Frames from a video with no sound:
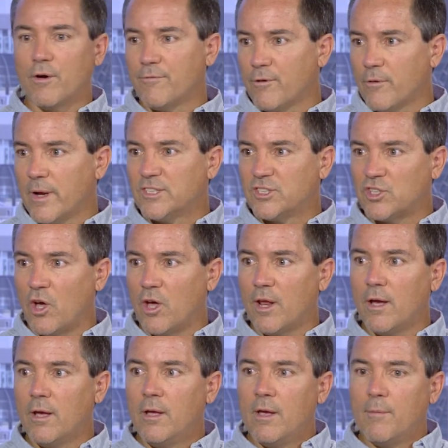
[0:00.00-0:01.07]
infrared
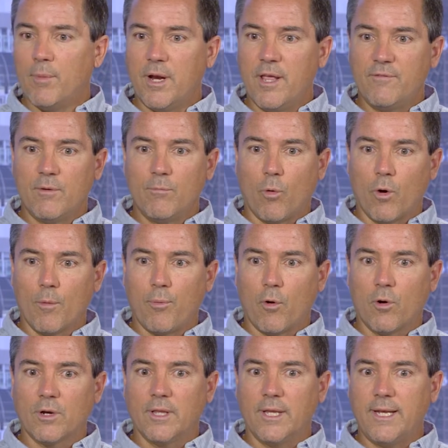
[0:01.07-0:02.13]
sauna, but even more
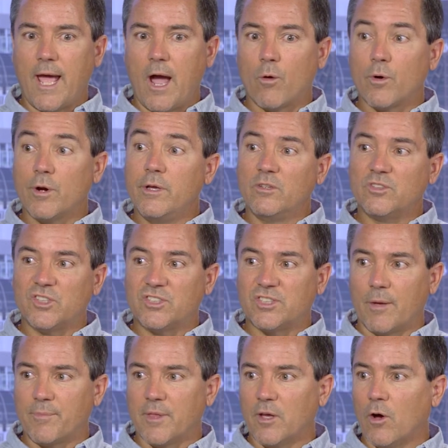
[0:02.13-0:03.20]
importantly now we're using
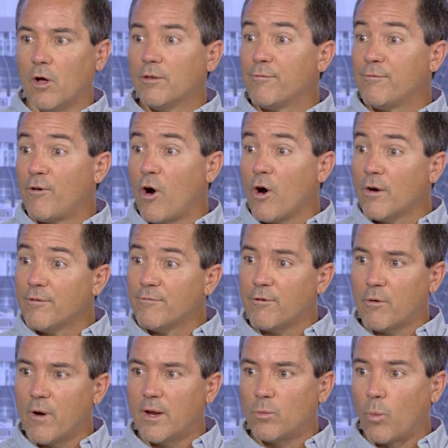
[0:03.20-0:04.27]
something called a far
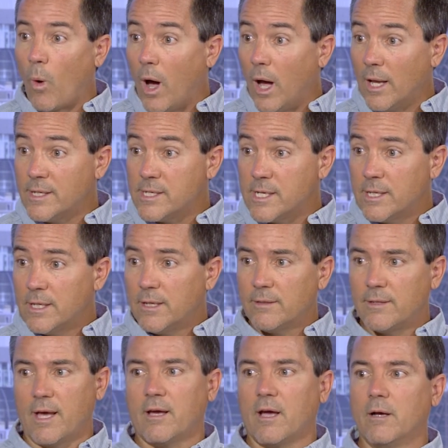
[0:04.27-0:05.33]
infrared wand
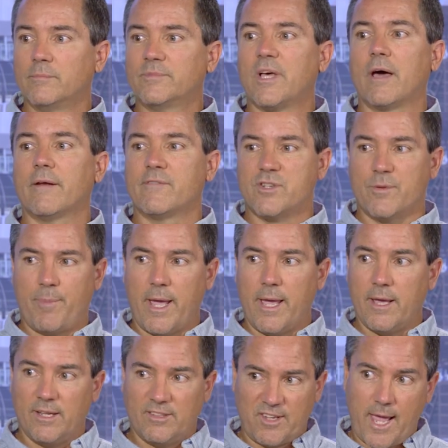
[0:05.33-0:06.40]
that comes out of
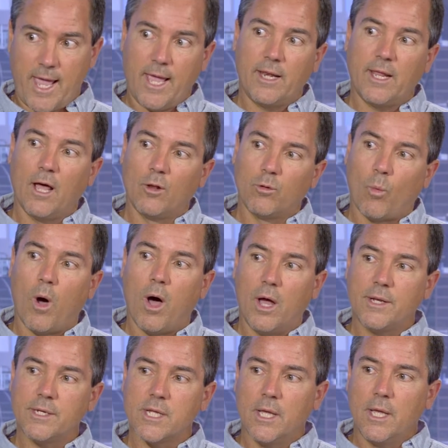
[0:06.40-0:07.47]
Japan. It's a handheld
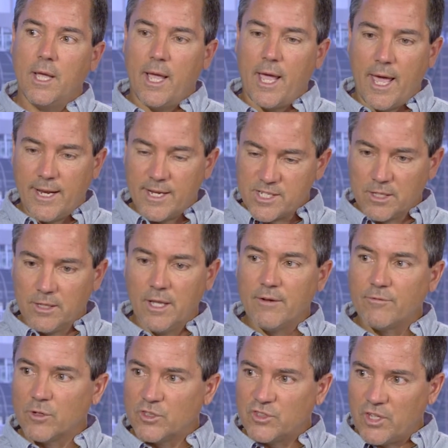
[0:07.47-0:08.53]
wand, and it
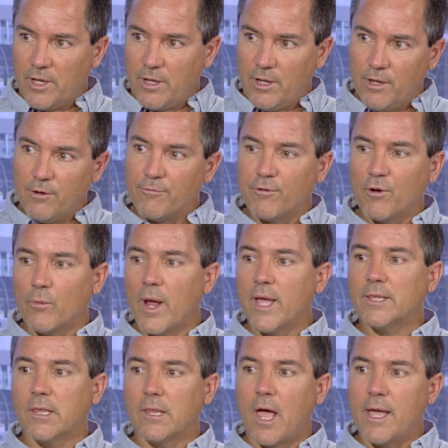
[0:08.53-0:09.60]
delivers
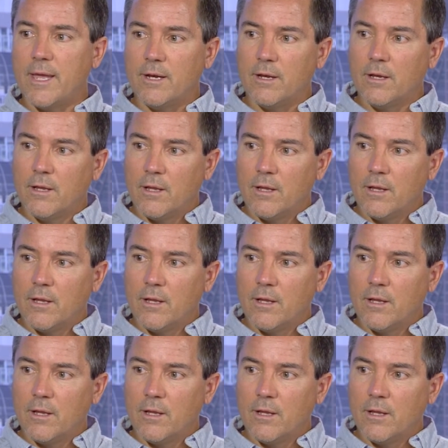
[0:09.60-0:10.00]
infrared light